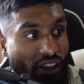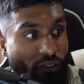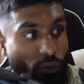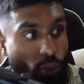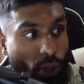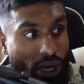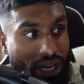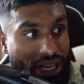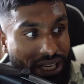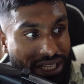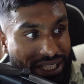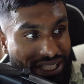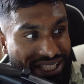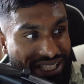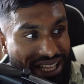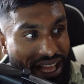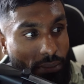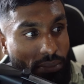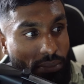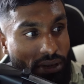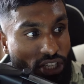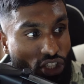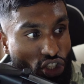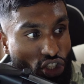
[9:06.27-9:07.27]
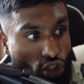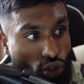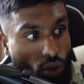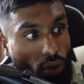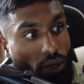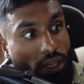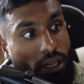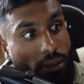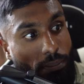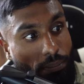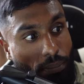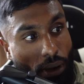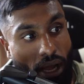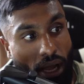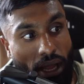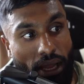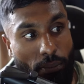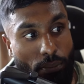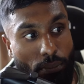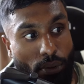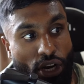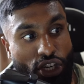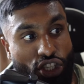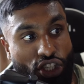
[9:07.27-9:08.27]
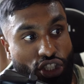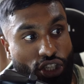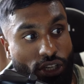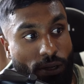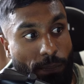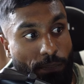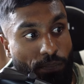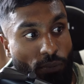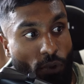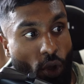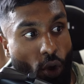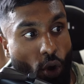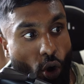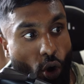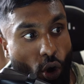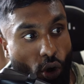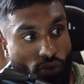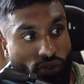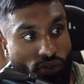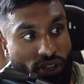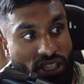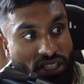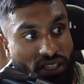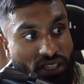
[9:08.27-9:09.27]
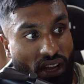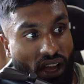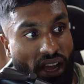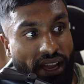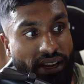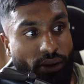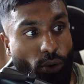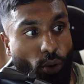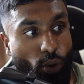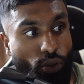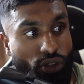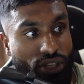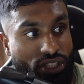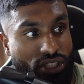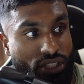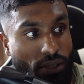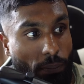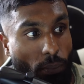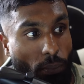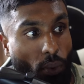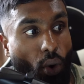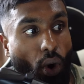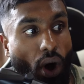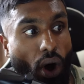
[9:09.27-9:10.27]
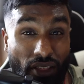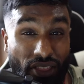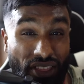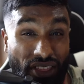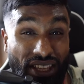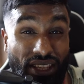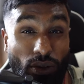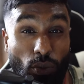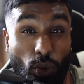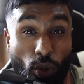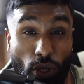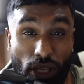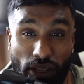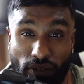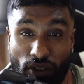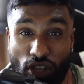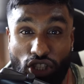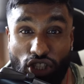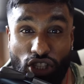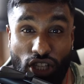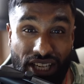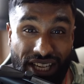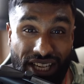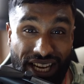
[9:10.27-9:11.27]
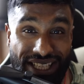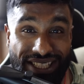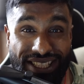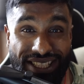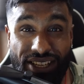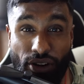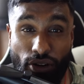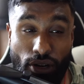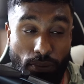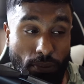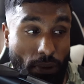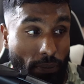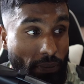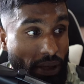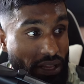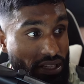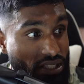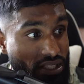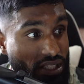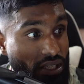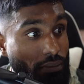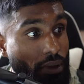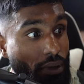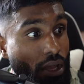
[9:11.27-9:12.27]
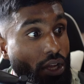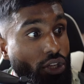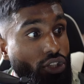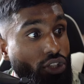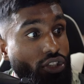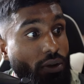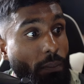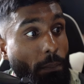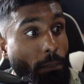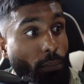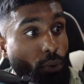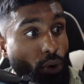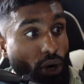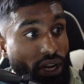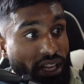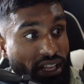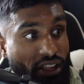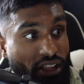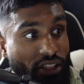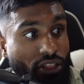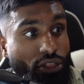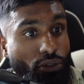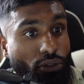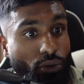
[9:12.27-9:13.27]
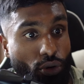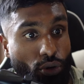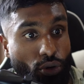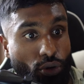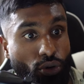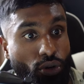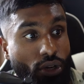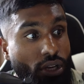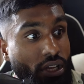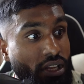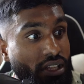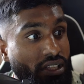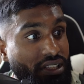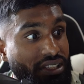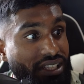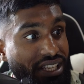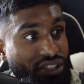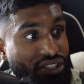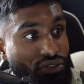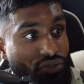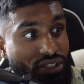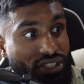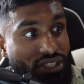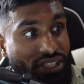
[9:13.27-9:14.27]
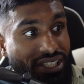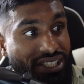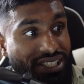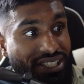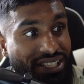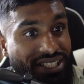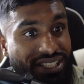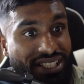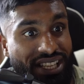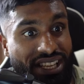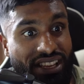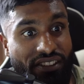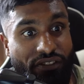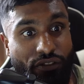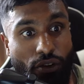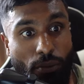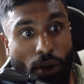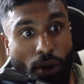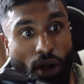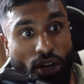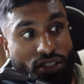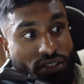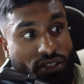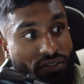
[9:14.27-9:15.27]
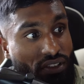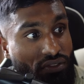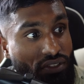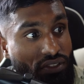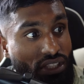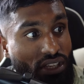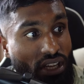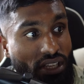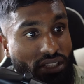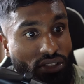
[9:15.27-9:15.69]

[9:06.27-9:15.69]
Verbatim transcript: If we can establish solid buying pressure on this line or this support, I think it will give us the necessary momentum to break through this resistance here from $159,